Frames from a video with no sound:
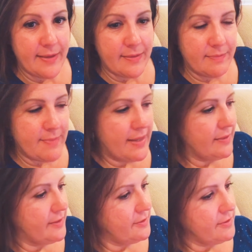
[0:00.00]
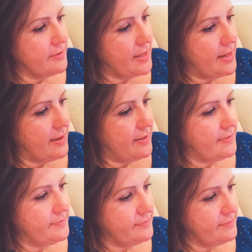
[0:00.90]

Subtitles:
little